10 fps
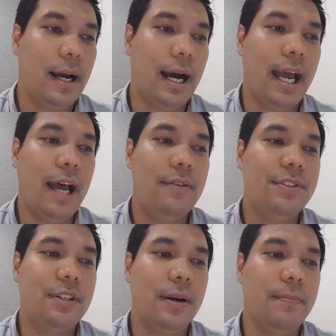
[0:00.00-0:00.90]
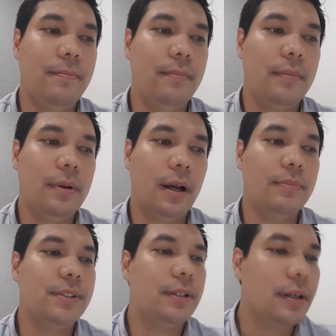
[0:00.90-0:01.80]
I have some,
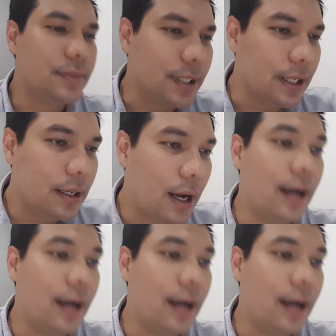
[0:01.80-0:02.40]
I'm sorry.